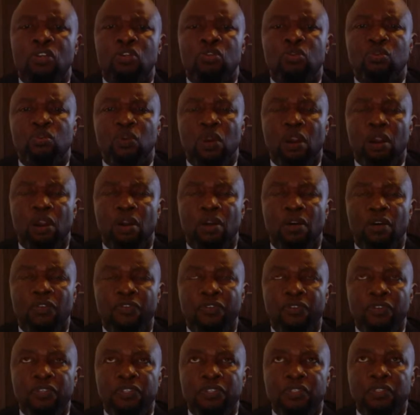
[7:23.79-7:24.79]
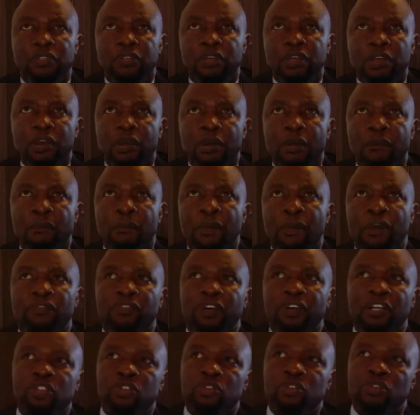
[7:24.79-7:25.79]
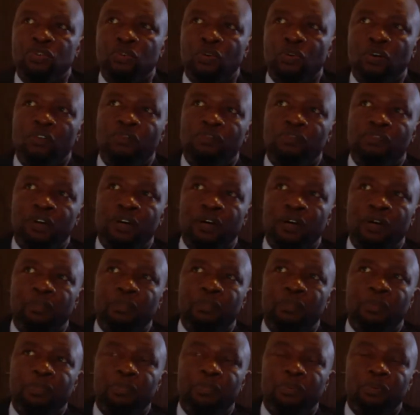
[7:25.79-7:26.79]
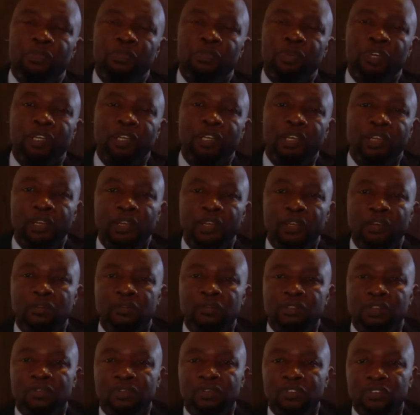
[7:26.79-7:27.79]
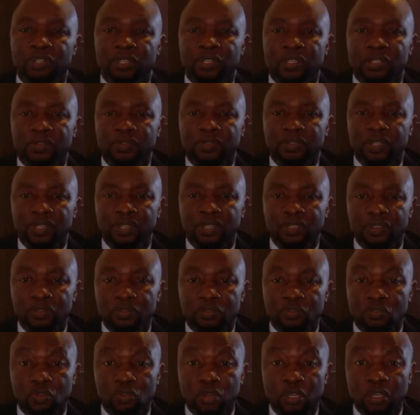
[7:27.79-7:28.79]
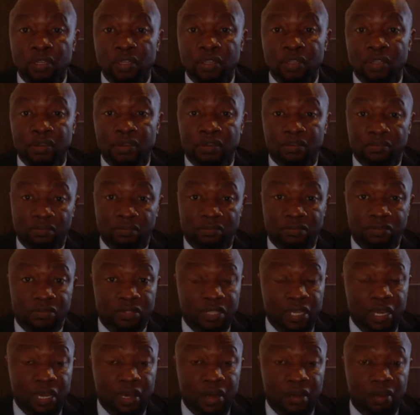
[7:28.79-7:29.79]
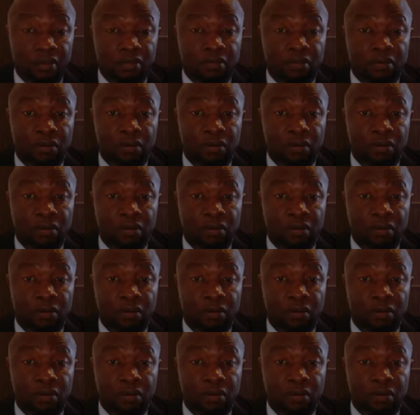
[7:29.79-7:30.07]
to her office by virtue of people bringing in sufficient evidence in their,